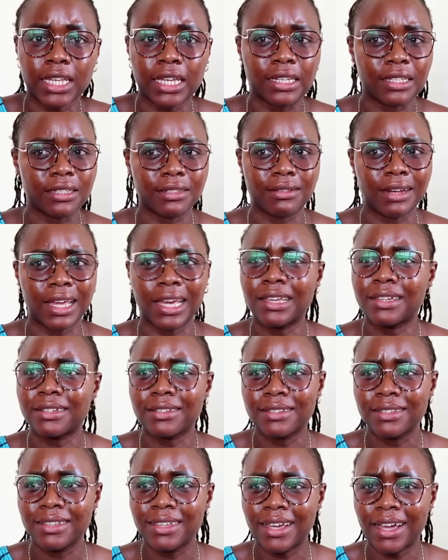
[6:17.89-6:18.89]
And he's
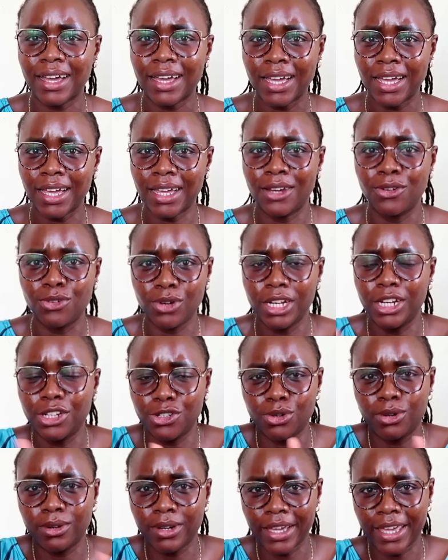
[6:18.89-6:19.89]
like, I really
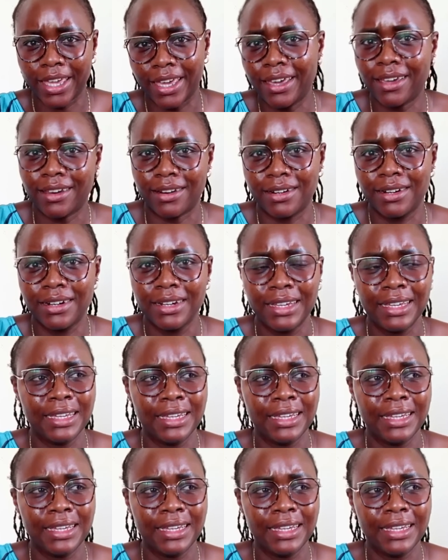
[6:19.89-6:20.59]
don't care.